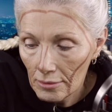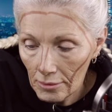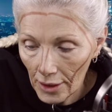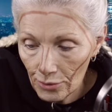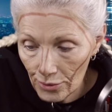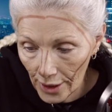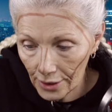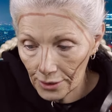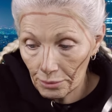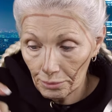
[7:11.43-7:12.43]
my
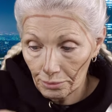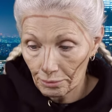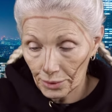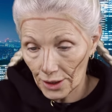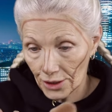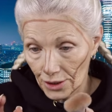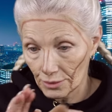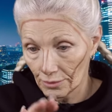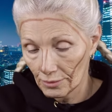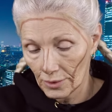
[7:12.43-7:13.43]
regular blush,
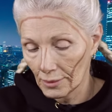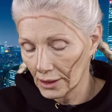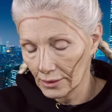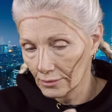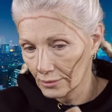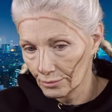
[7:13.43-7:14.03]
I mean